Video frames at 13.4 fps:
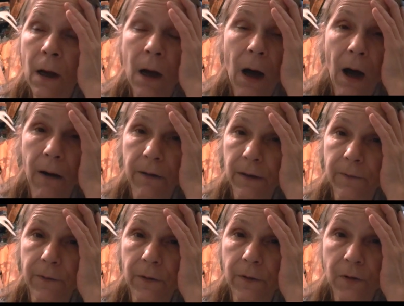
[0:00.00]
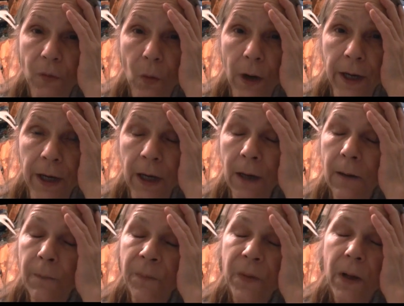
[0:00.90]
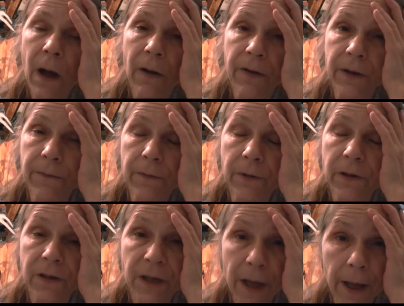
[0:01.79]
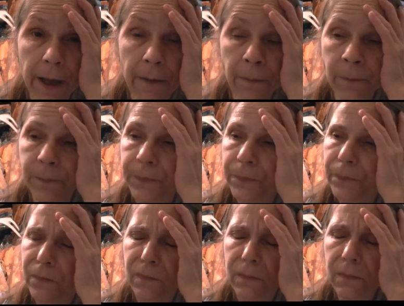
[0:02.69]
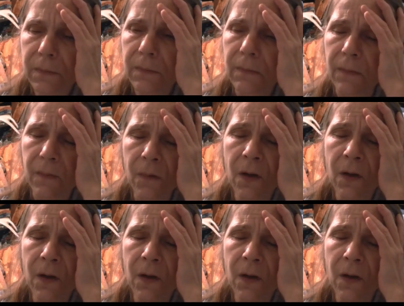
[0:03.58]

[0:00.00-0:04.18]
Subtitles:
I'll give her a 20. I'll give her a 10. You